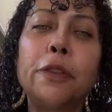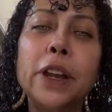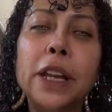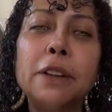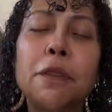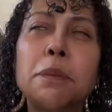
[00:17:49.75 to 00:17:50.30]

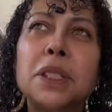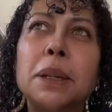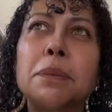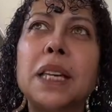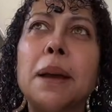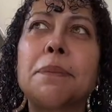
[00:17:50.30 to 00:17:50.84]
free from
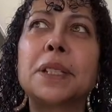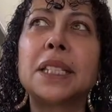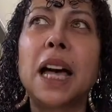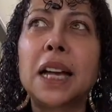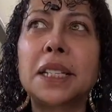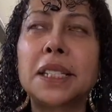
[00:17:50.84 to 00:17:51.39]
some type of
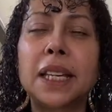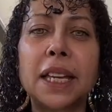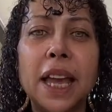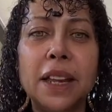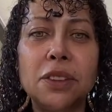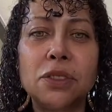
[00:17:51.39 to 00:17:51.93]
toxic
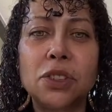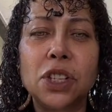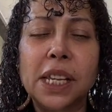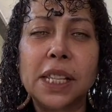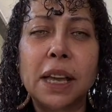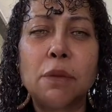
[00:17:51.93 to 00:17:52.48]

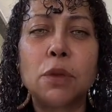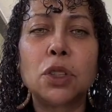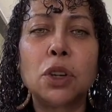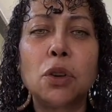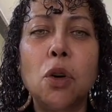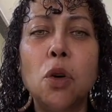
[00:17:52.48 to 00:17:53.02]
energy that was
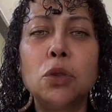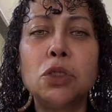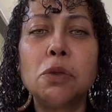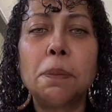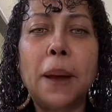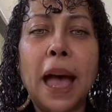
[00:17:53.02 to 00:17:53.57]
going to hold
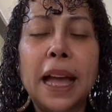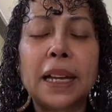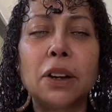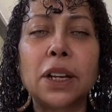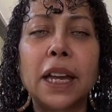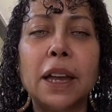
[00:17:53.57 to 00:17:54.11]
you
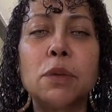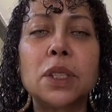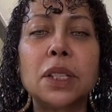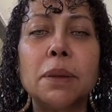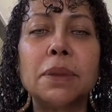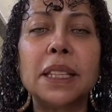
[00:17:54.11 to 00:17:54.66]
back, okay? It
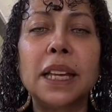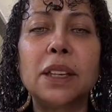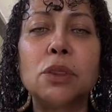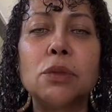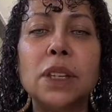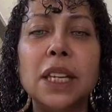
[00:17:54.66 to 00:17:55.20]
was something that
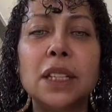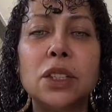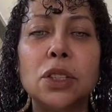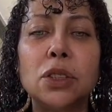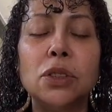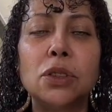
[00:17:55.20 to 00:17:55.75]
you needed
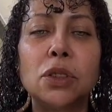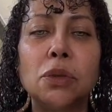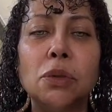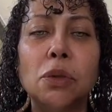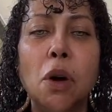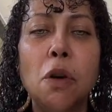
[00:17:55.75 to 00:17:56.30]

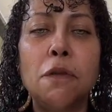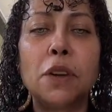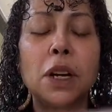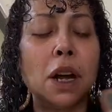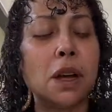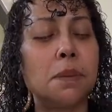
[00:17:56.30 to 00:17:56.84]
to
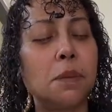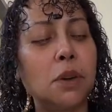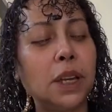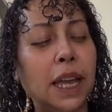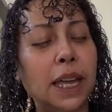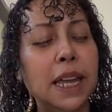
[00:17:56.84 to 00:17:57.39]
overcome,
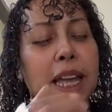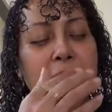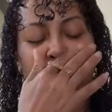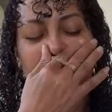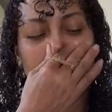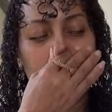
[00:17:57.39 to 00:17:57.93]
okay?
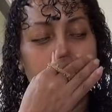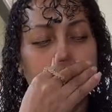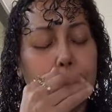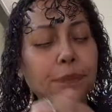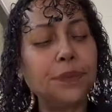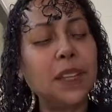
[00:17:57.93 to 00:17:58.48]
And
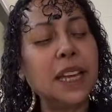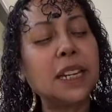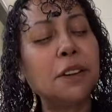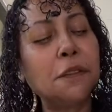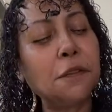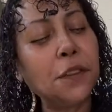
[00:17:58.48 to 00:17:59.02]
it
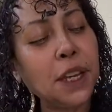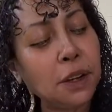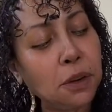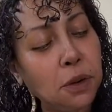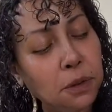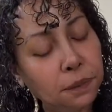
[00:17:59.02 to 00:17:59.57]
could
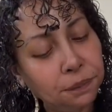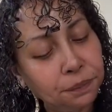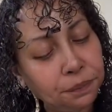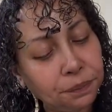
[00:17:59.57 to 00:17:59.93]
feel